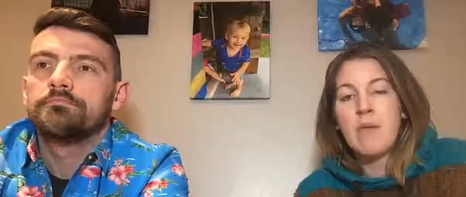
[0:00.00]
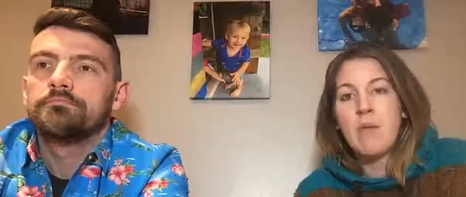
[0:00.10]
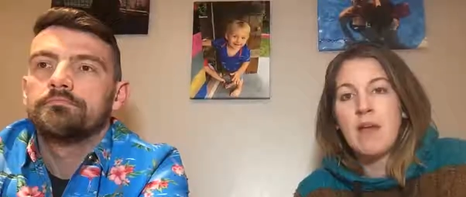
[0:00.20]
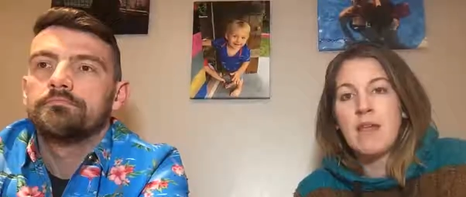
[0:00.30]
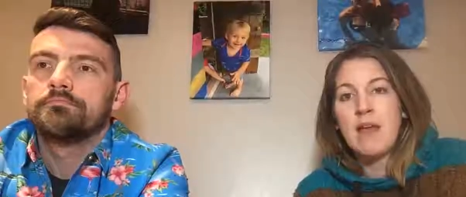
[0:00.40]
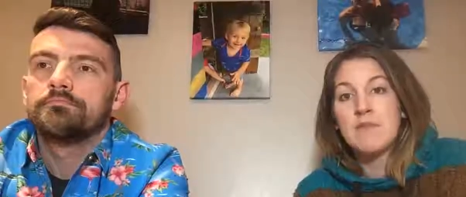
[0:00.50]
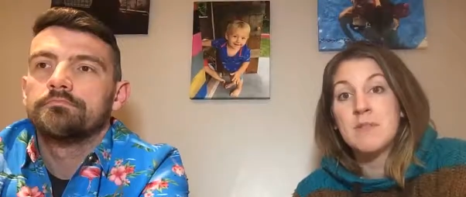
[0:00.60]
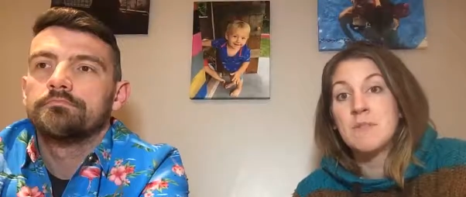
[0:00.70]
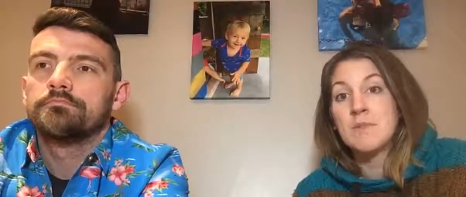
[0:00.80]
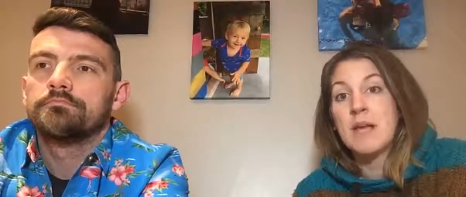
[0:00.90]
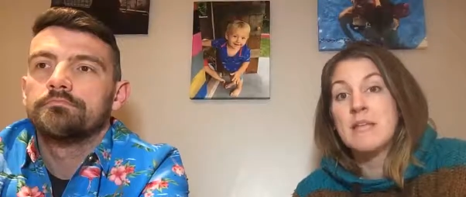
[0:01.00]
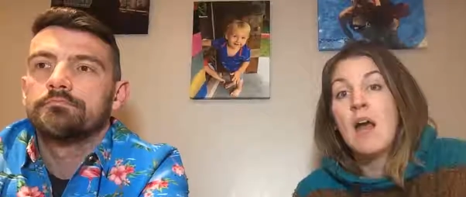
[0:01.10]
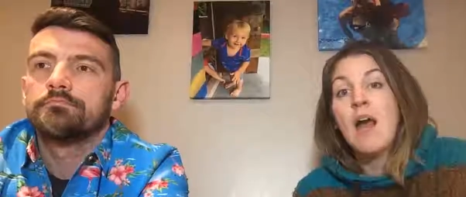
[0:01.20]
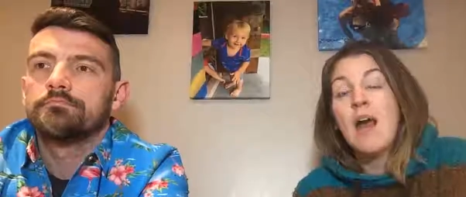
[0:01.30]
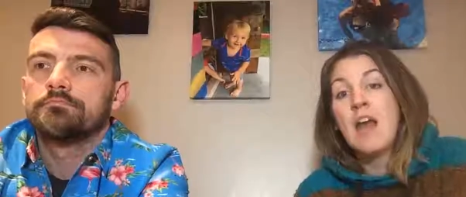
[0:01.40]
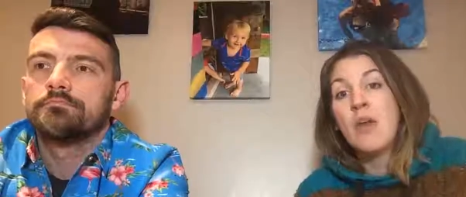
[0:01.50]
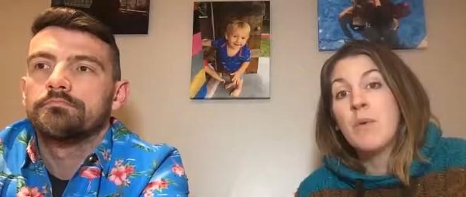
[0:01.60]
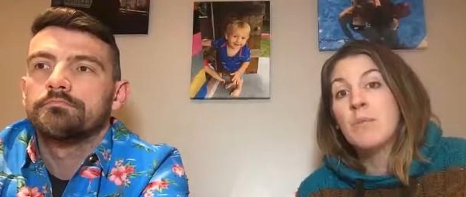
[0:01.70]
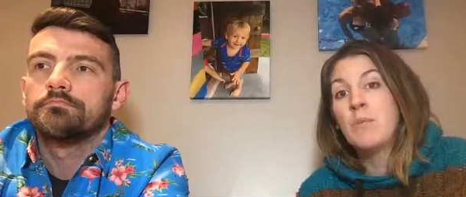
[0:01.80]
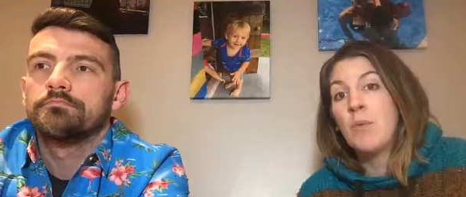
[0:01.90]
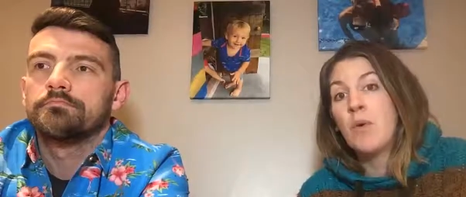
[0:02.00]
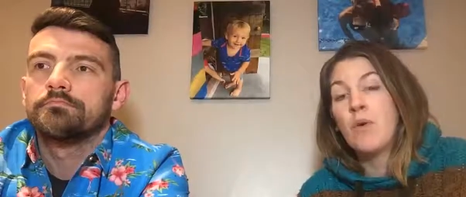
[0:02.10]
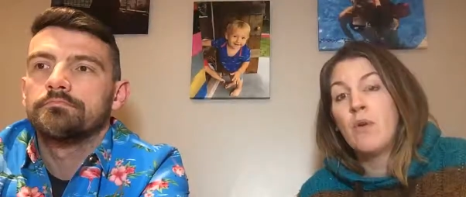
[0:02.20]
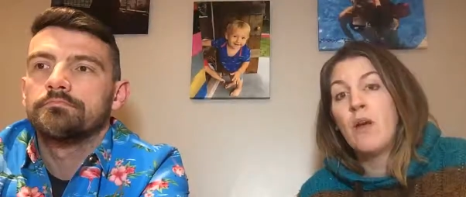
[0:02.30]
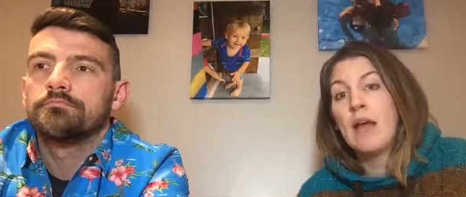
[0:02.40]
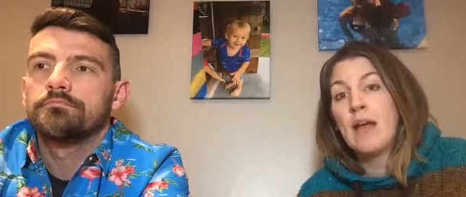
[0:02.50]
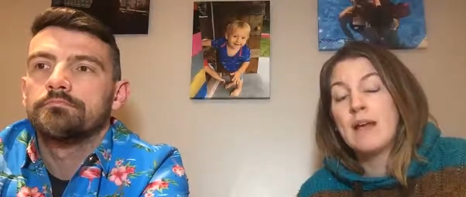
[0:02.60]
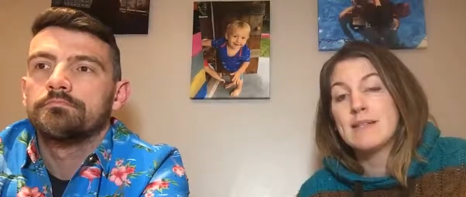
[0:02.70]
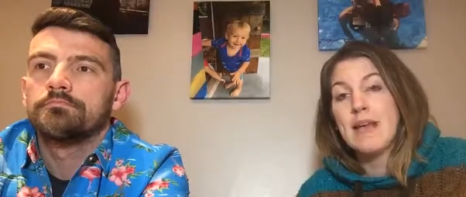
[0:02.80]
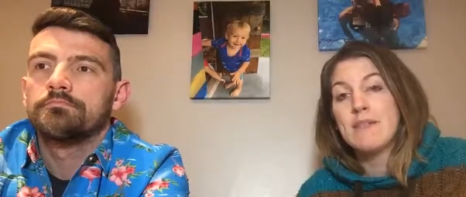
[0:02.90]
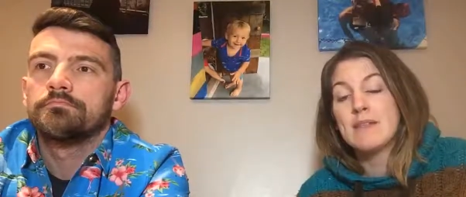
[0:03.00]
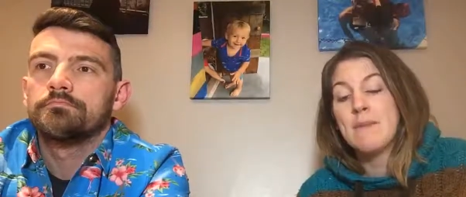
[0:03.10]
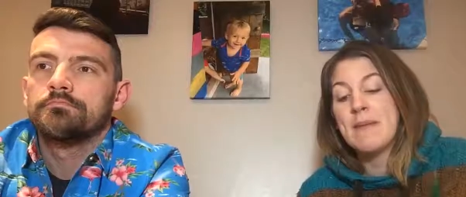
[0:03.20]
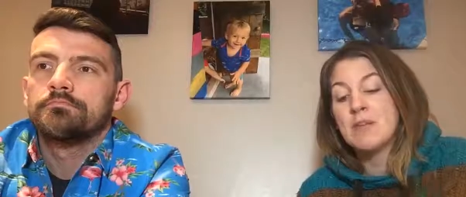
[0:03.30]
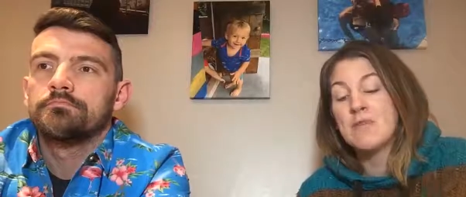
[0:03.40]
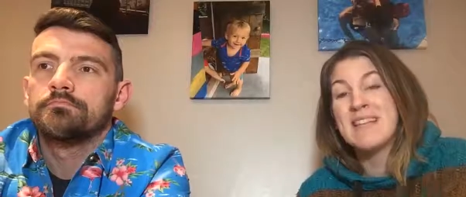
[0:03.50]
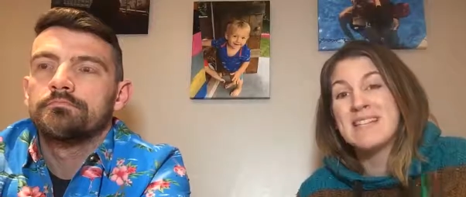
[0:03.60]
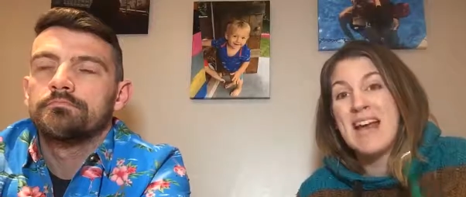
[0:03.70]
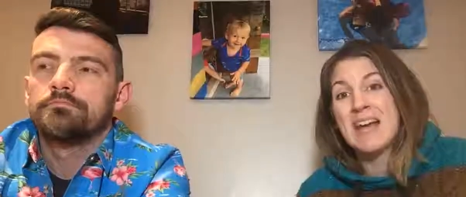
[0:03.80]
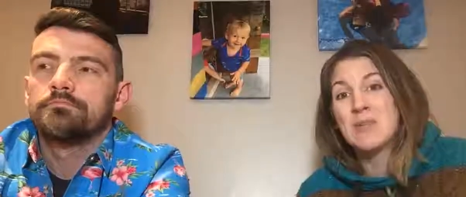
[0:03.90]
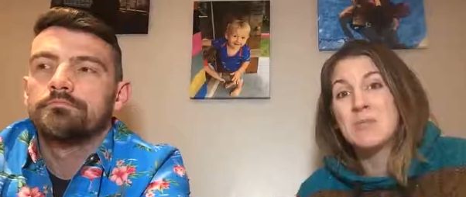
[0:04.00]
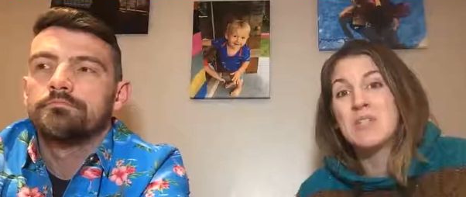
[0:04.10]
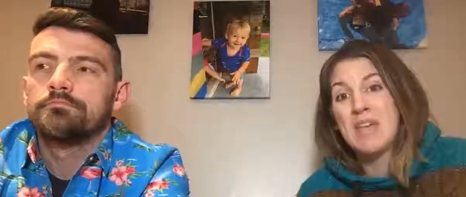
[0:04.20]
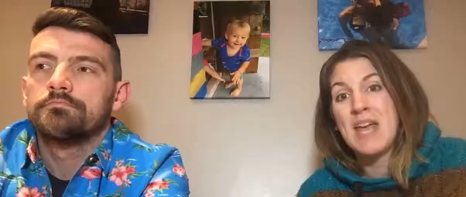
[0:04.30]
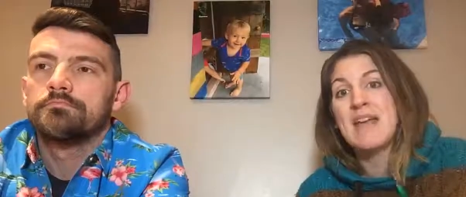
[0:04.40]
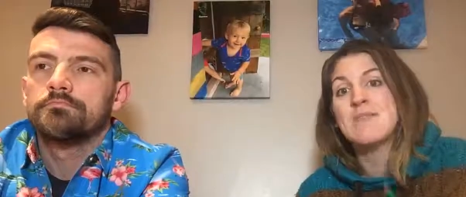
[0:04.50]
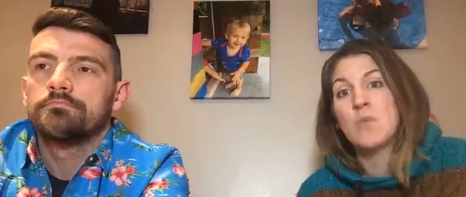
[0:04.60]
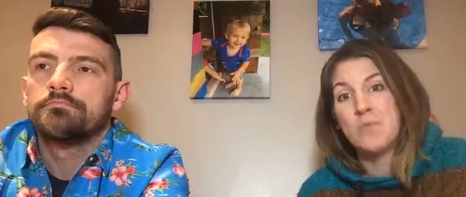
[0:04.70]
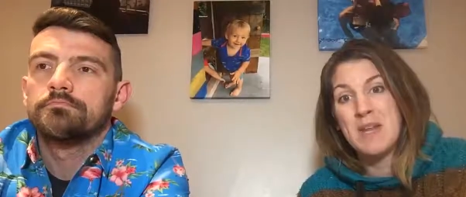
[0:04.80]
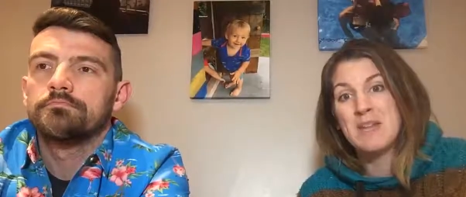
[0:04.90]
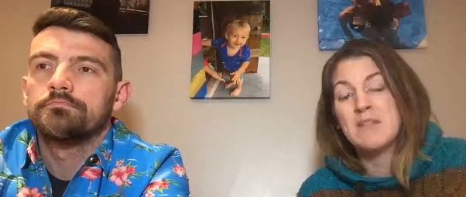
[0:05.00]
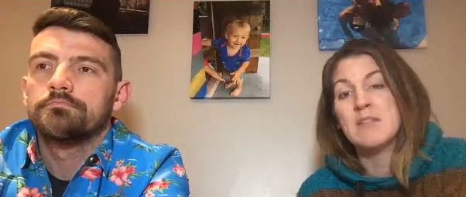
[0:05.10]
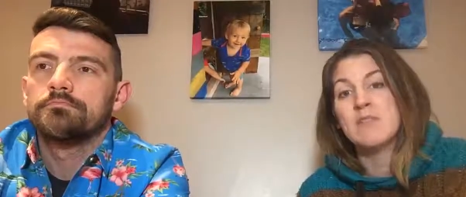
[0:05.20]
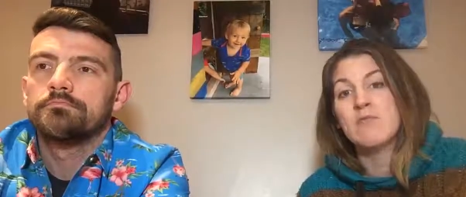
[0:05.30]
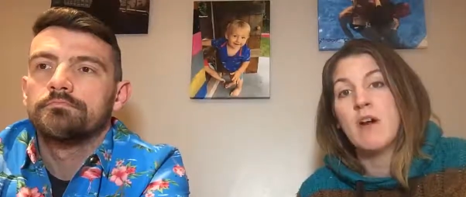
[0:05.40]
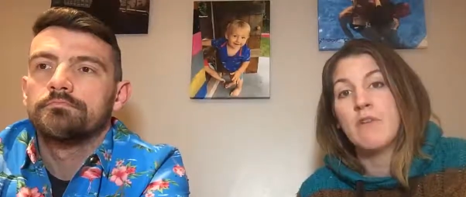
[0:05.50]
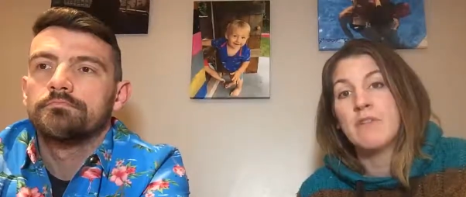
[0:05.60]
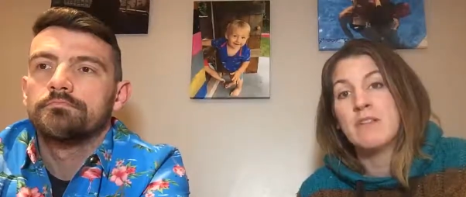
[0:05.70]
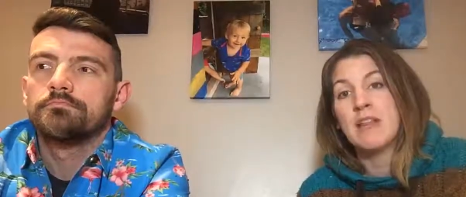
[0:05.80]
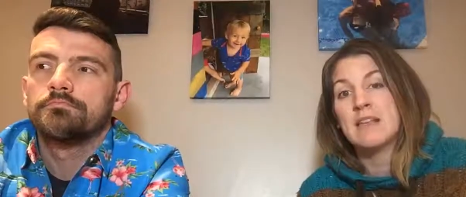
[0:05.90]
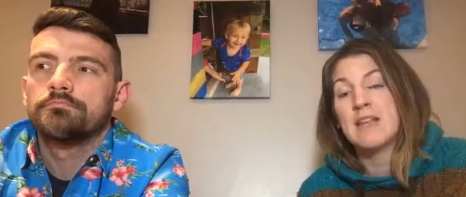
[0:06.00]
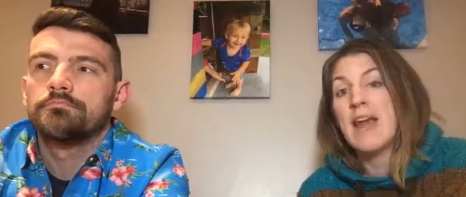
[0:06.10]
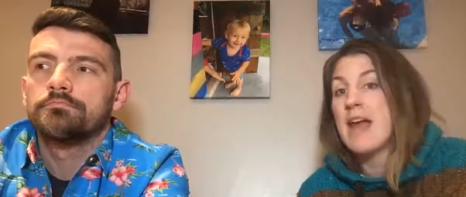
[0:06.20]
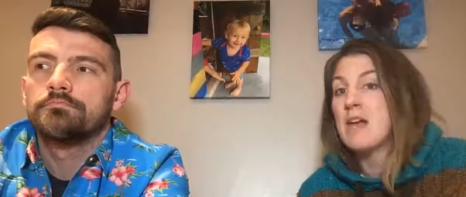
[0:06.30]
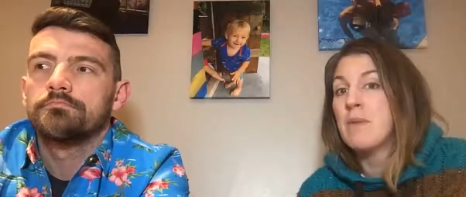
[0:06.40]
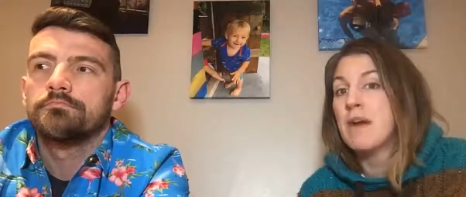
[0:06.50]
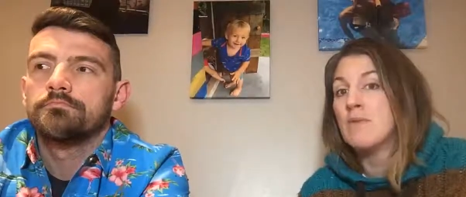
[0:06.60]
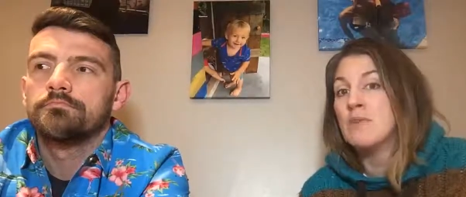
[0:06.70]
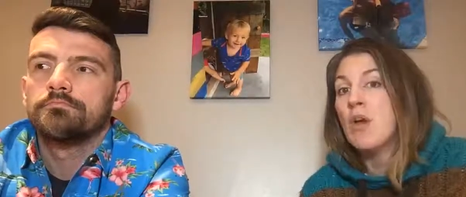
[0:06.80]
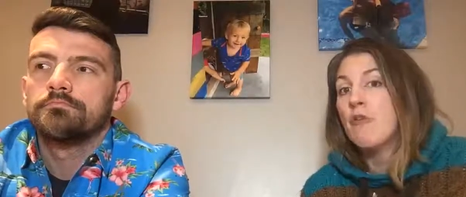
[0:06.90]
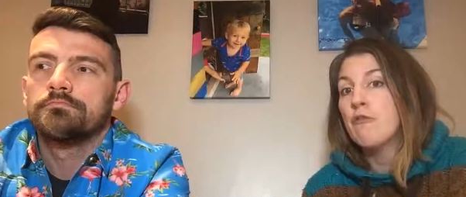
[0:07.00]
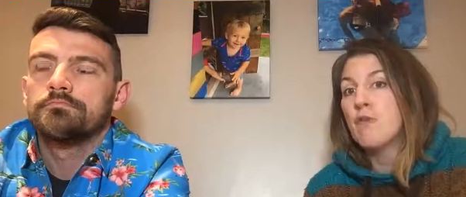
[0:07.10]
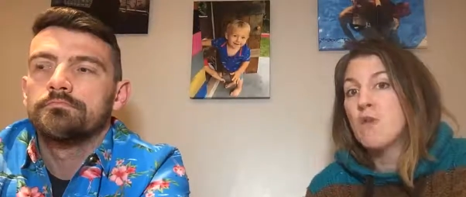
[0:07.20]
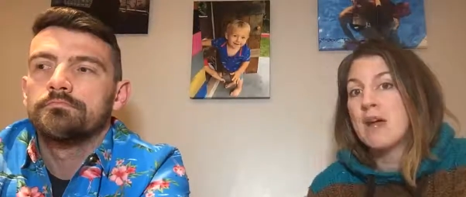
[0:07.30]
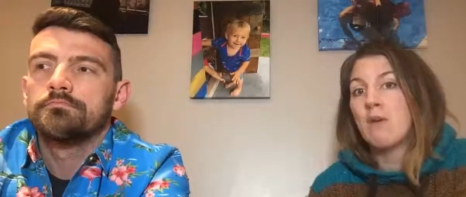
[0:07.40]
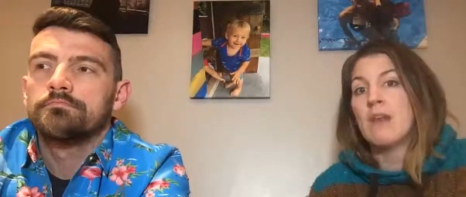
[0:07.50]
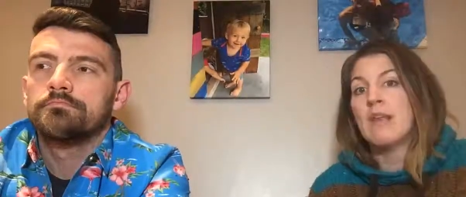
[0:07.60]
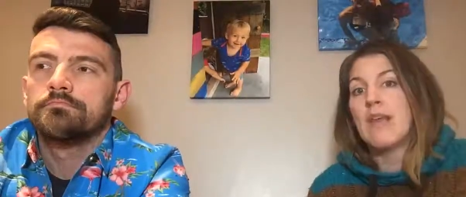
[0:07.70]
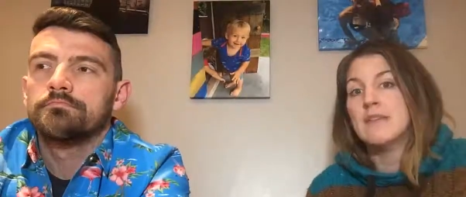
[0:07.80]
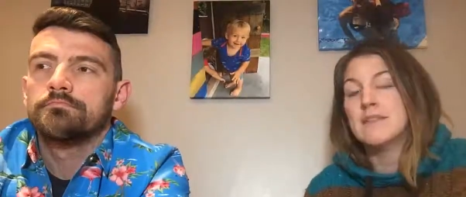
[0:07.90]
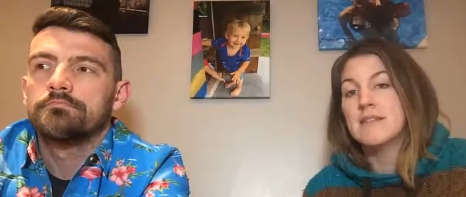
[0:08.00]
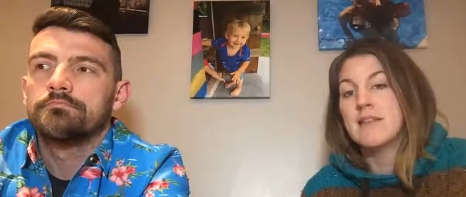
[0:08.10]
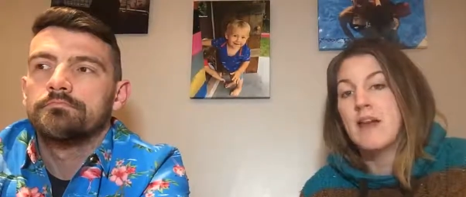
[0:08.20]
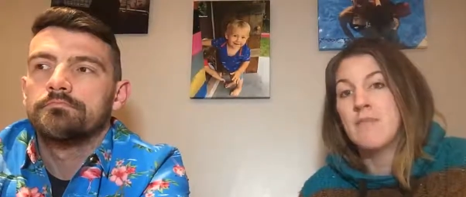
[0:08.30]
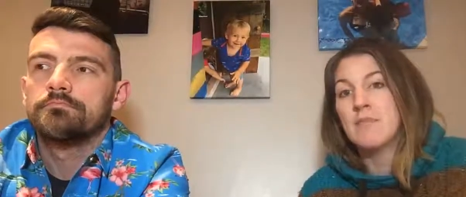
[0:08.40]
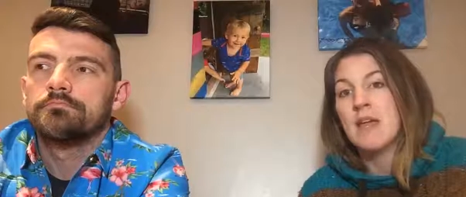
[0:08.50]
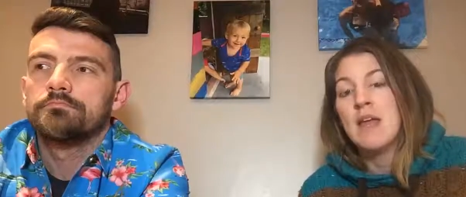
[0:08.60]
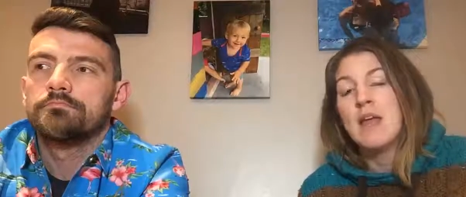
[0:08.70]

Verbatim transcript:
Speaker 1: they might have some space. And I would put as a character that make sure that it's actual chairs or benches rather than things like hay bales for your elderly guests. Um,